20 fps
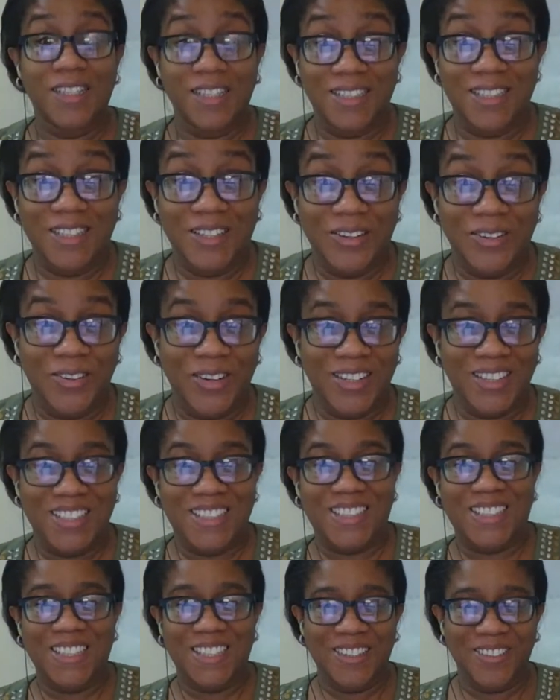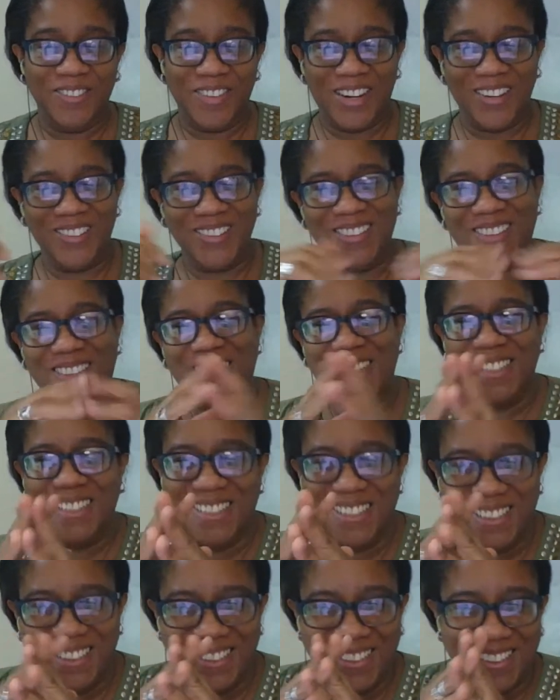to go and see about.
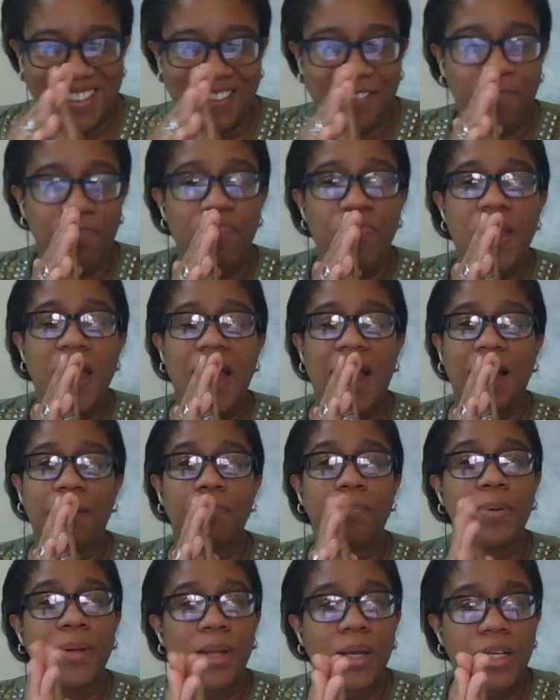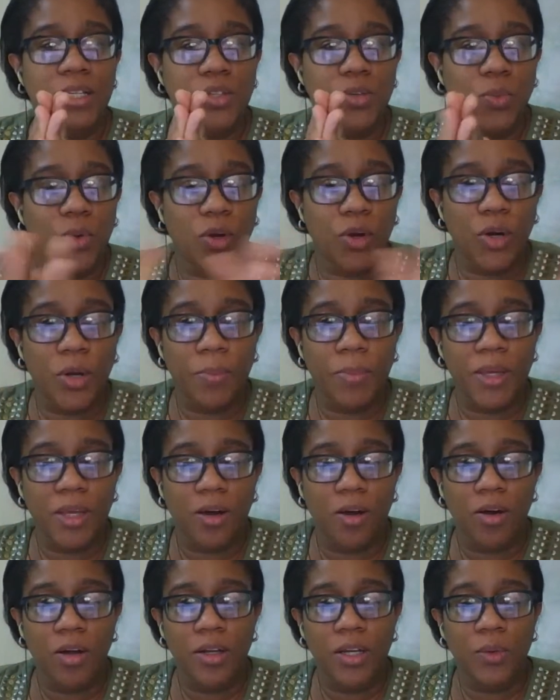And plus, we're going to be
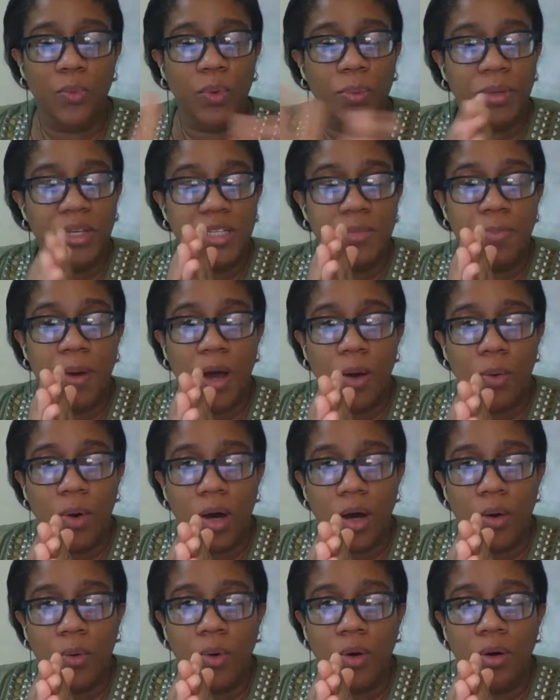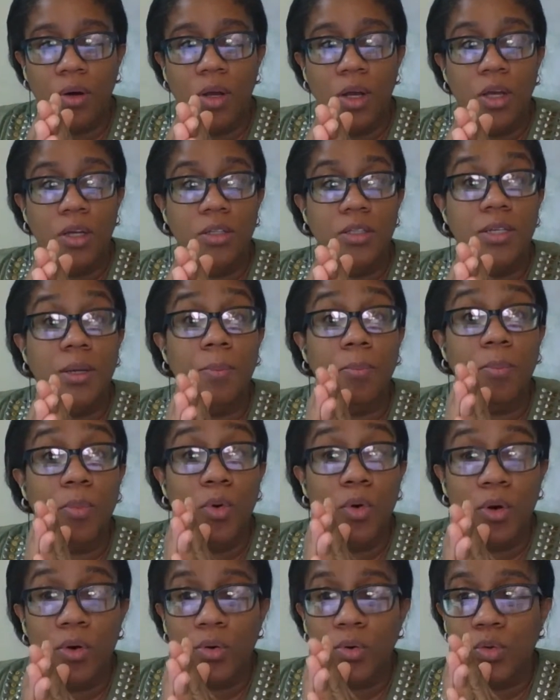on the Women's Power Hour
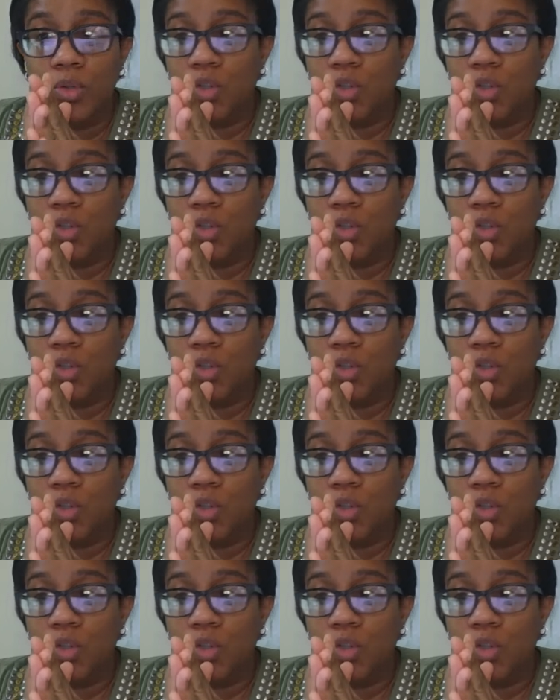tomorrow.